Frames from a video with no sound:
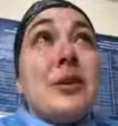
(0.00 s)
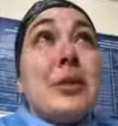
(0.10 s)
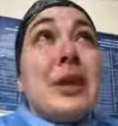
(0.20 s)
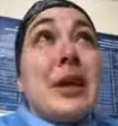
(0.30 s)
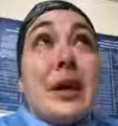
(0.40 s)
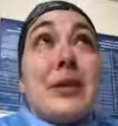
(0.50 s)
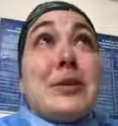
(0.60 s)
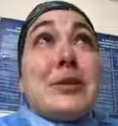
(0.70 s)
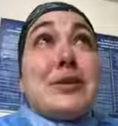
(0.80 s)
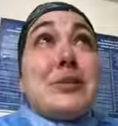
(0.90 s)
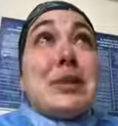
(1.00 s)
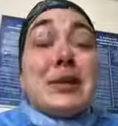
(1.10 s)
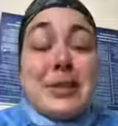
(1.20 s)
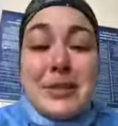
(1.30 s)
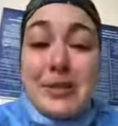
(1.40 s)
nobody cares
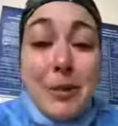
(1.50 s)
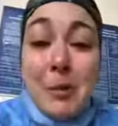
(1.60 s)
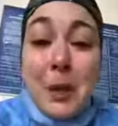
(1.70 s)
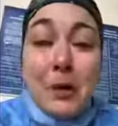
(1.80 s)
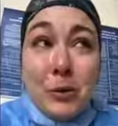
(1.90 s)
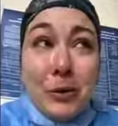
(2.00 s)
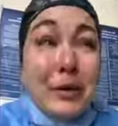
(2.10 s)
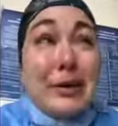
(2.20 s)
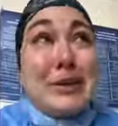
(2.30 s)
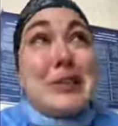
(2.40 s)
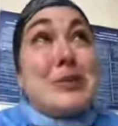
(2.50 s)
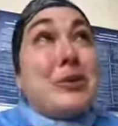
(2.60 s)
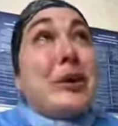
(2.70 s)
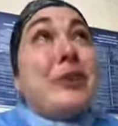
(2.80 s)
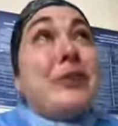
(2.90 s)
because they're all minorities and
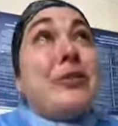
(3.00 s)
we're in the